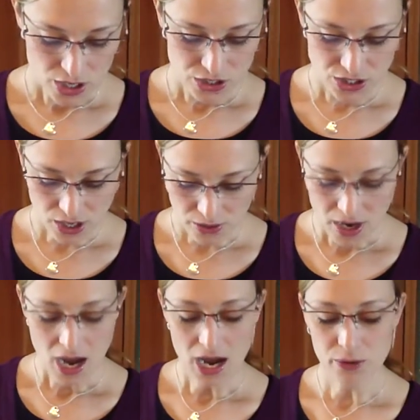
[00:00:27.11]
So
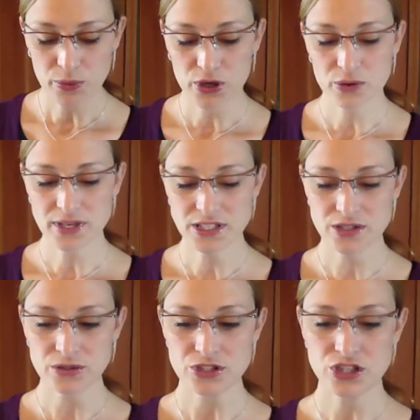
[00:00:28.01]
we're going
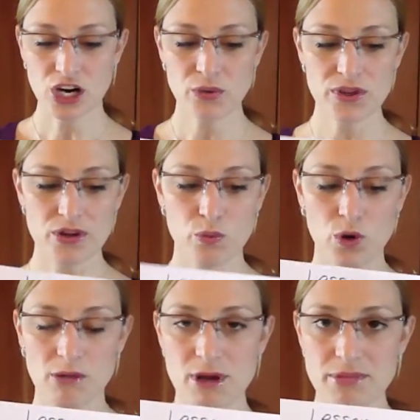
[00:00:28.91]
to start with a
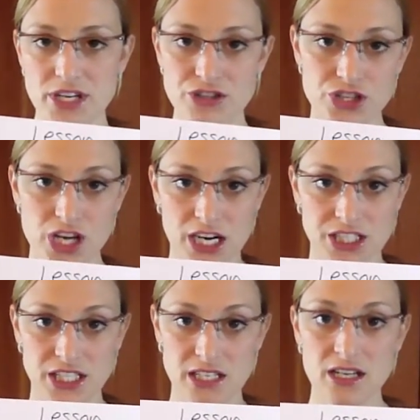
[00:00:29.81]
warm-up and
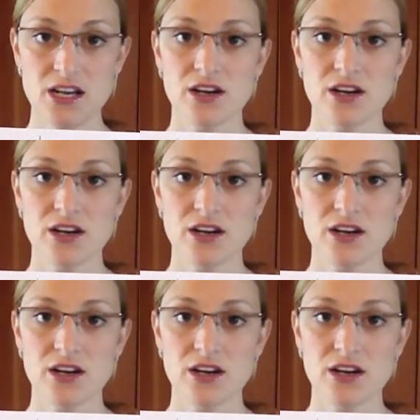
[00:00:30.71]
introduction.